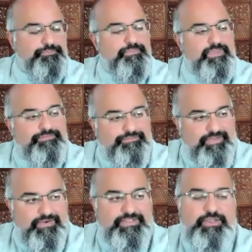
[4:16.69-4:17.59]

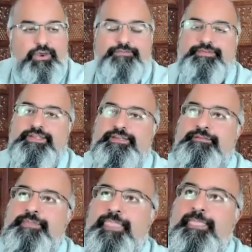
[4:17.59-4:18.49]
Very often,
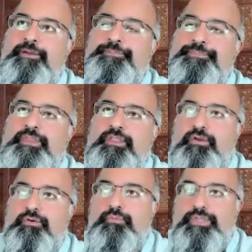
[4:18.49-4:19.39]

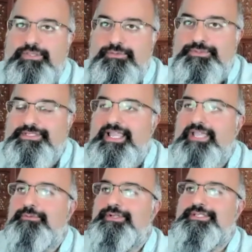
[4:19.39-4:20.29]
we use
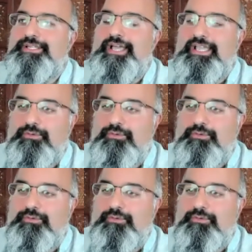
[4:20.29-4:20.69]
language like,